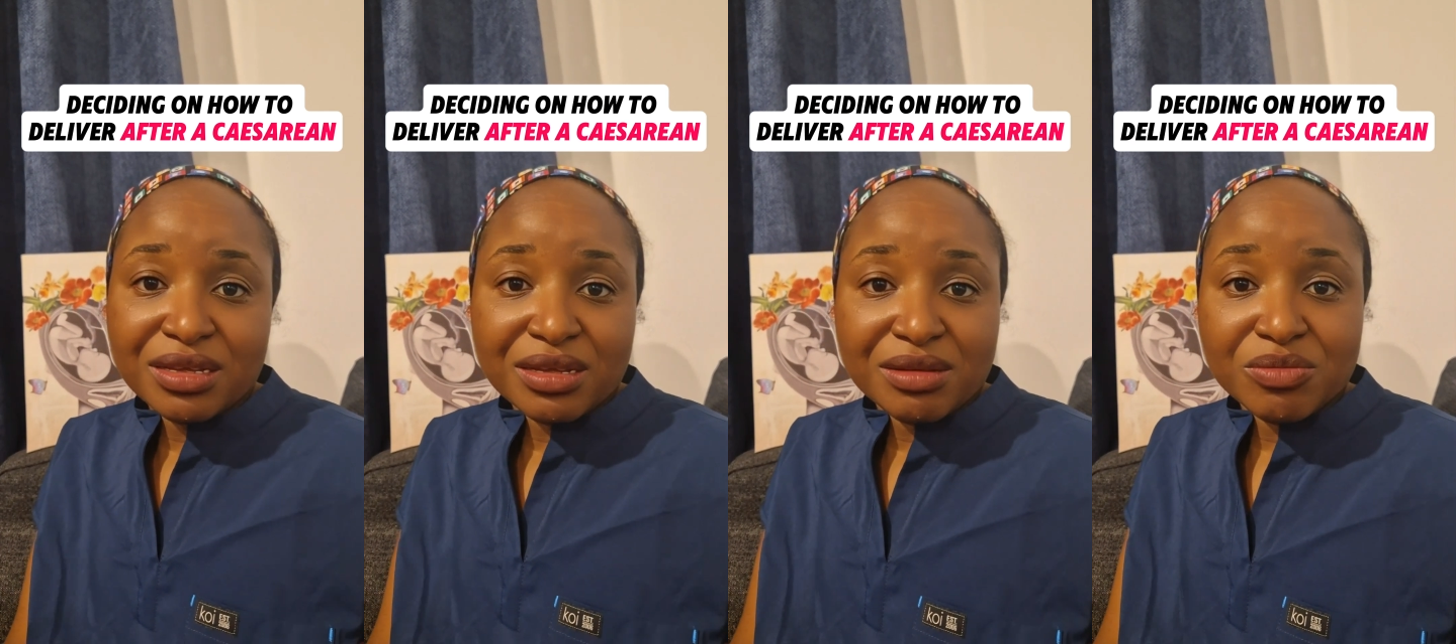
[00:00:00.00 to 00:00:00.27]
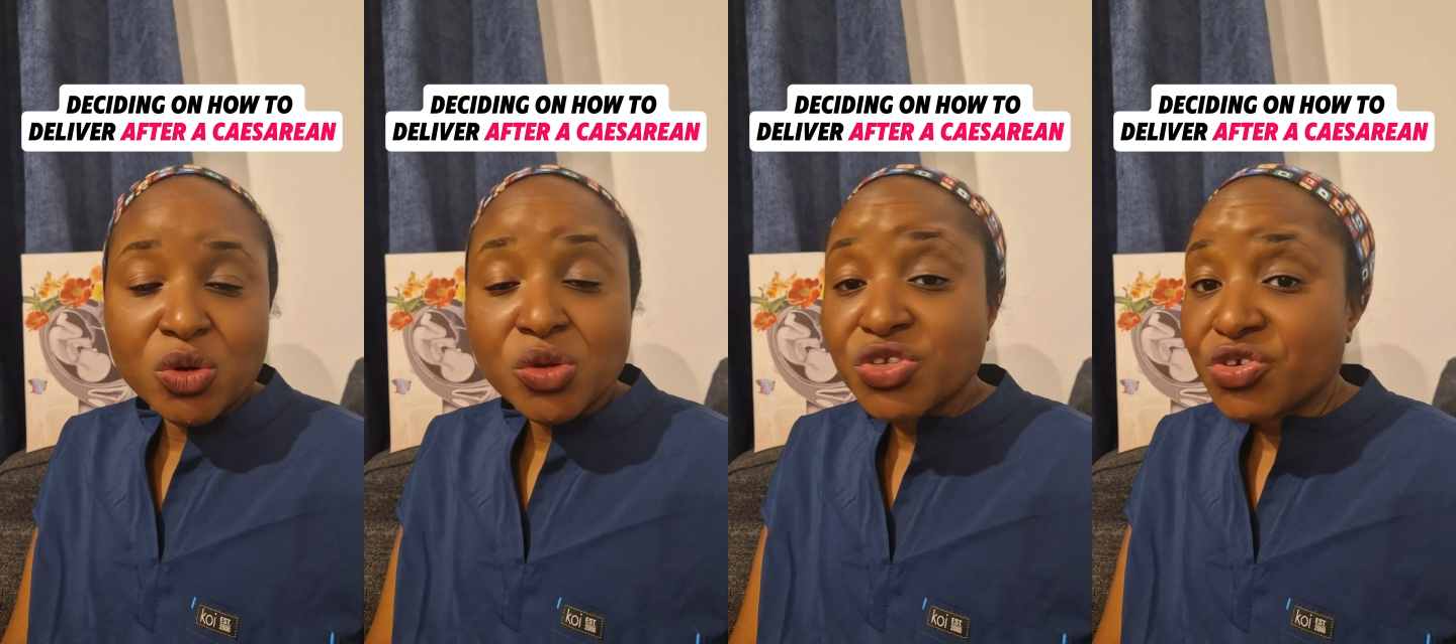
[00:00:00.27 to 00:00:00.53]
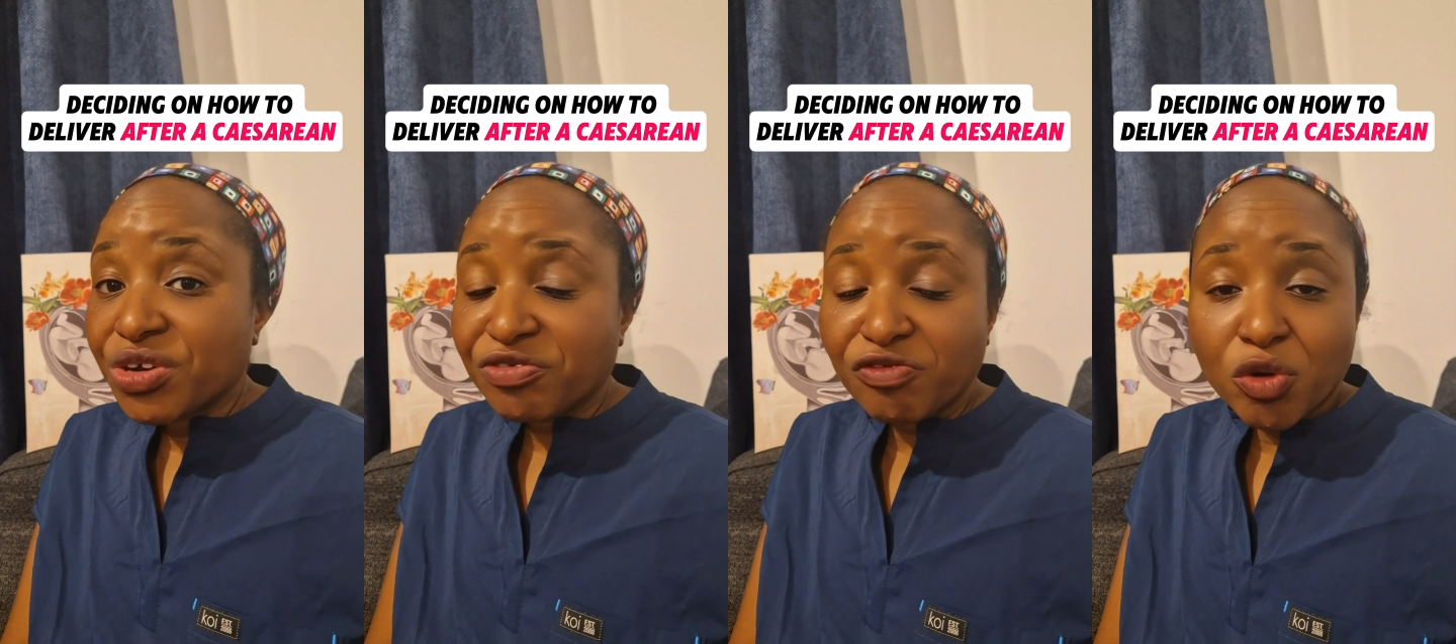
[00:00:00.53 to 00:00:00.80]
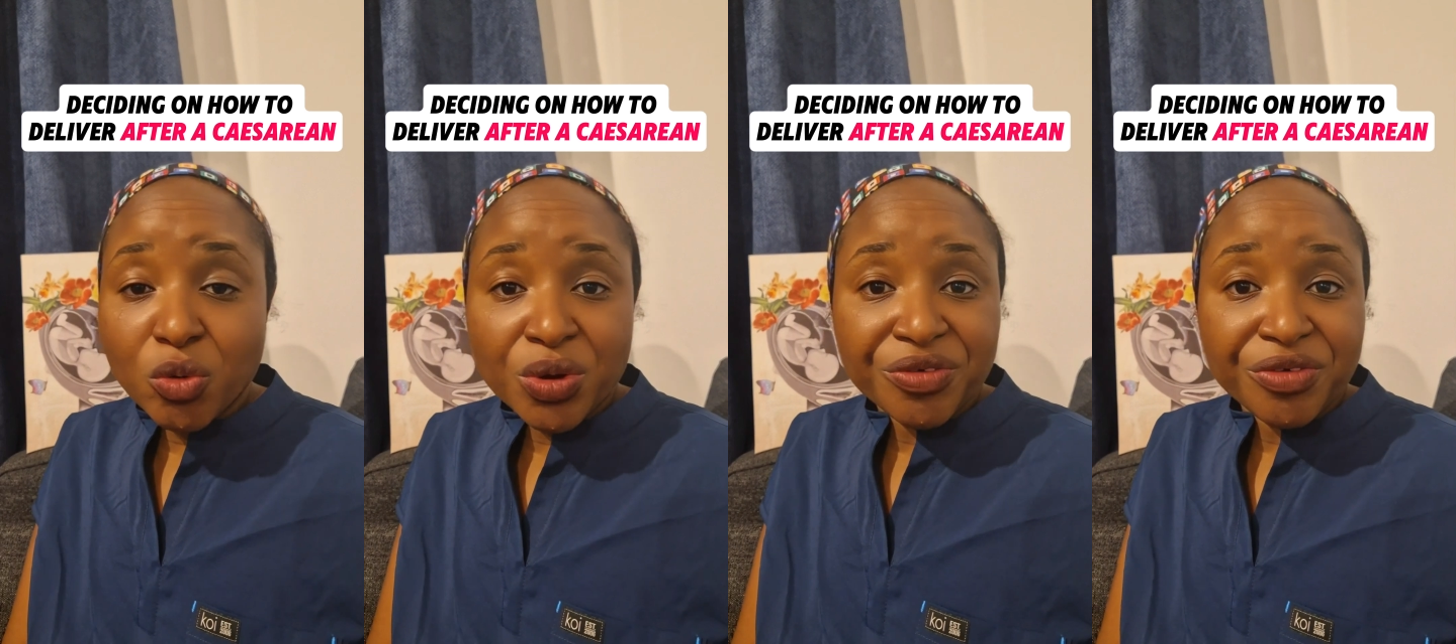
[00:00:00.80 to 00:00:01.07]
more
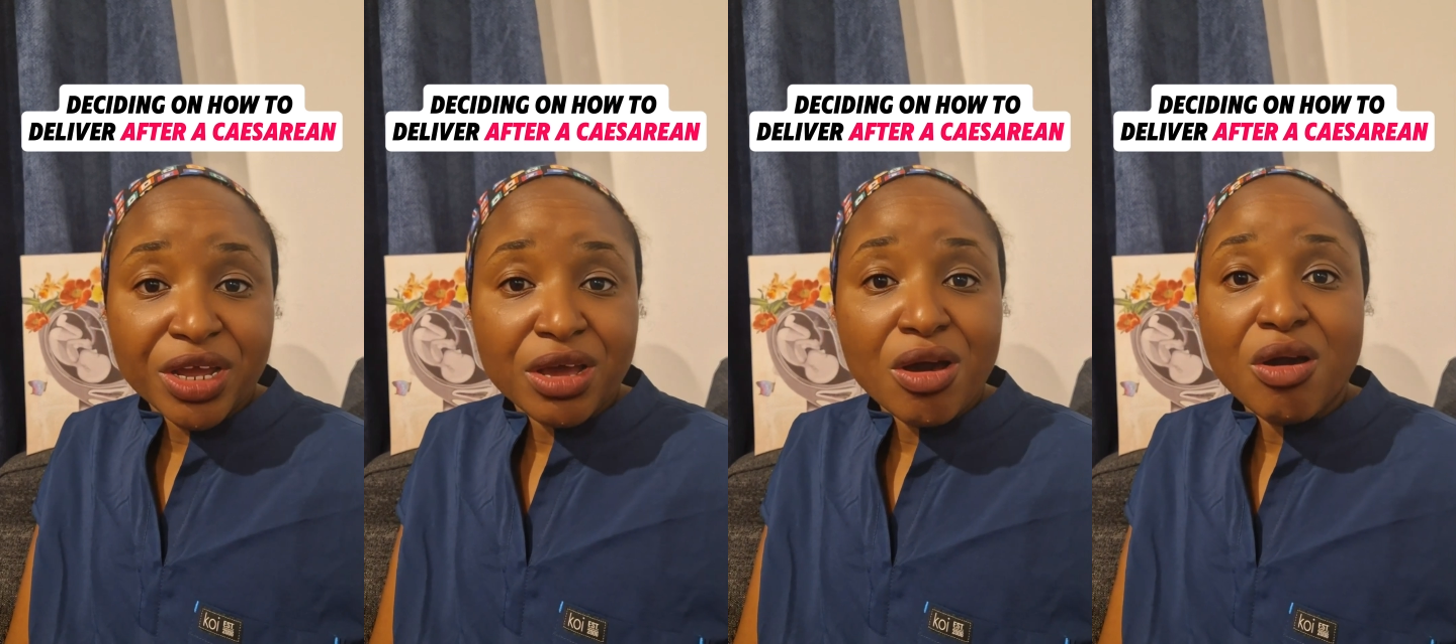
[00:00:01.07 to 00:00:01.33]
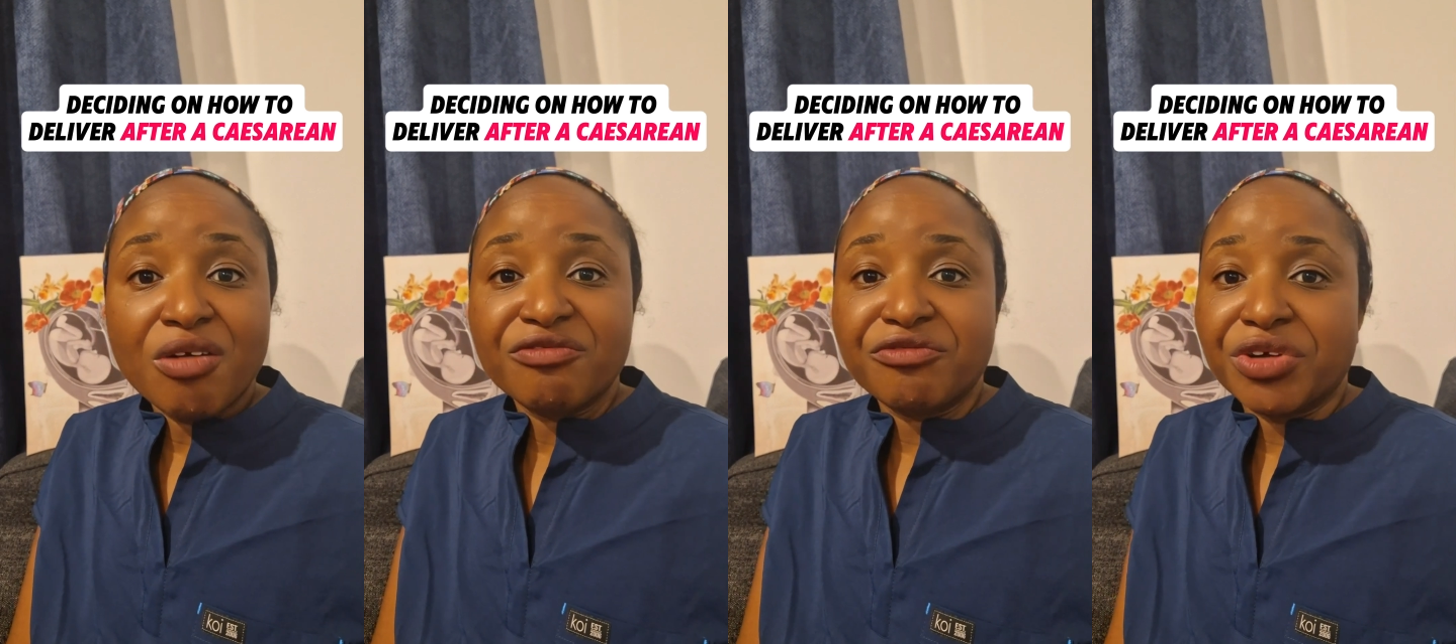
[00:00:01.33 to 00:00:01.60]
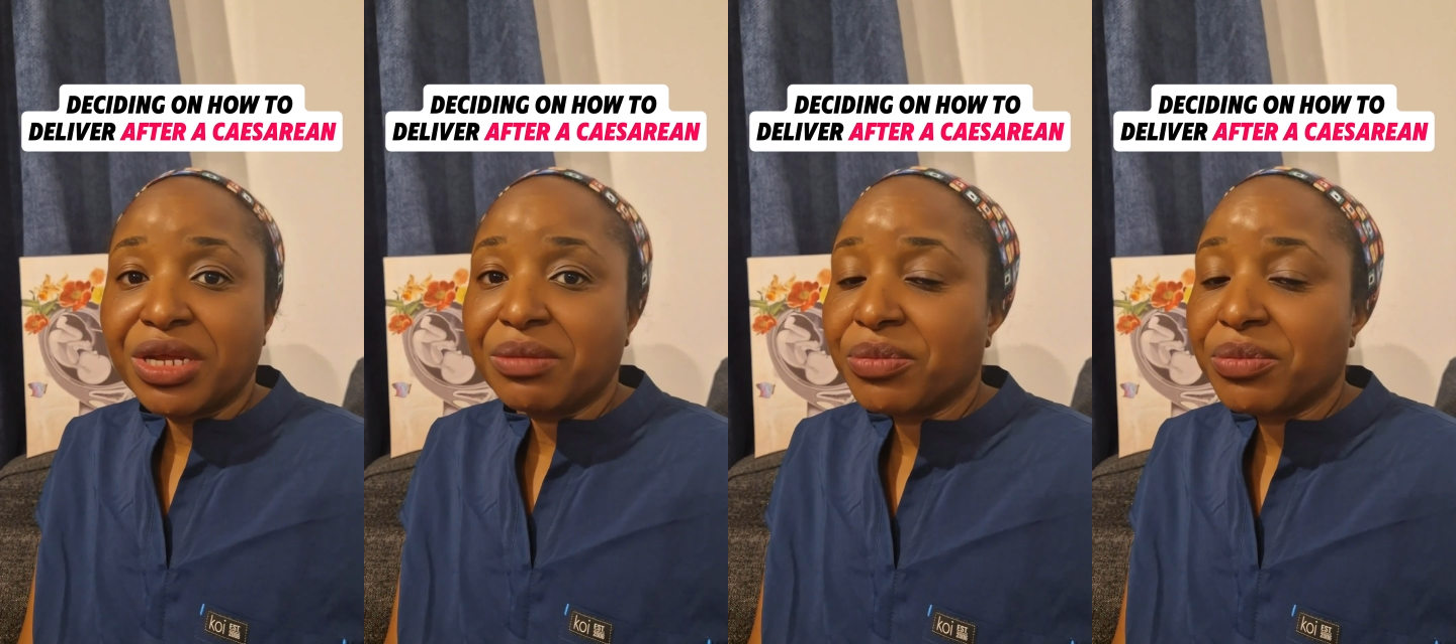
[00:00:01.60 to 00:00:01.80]
straightforward recovery,